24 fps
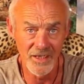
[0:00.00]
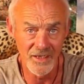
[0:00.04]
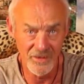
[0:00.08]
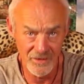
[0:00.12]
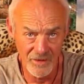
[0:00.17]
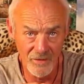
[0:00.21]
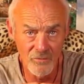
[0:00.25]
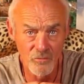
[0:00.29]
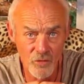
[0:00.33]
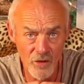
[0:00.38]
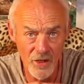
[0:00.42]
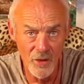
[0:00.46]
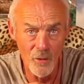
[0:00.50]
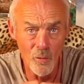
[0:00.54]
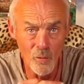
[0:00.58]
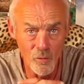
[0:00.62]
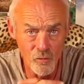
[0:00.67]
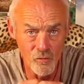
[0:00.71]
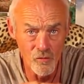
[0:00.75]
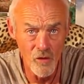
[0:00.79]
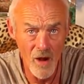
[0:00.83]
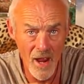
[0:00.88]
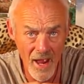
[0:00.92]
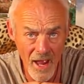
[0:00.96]
It's a real
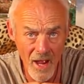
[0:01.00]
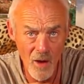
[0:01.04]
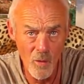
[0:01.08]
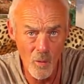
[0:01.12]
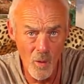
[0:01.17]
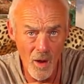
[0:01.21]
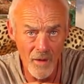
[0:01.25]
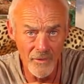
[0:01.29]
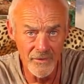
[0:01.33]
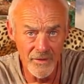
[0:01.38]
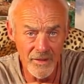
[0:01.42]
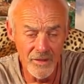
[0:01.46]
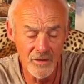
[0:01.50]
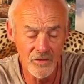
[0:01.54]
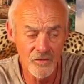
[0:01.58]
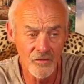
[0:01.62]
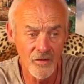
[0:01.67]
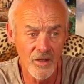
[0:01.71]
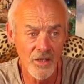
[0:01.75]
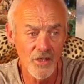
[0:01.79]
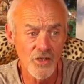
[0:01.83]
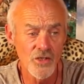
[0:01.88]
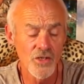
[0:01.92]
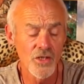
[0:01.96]
rare one, this
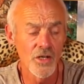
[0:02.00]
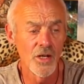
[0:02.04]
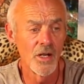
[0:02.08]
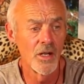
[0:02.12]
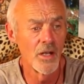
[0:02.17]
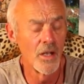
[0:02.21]
fish.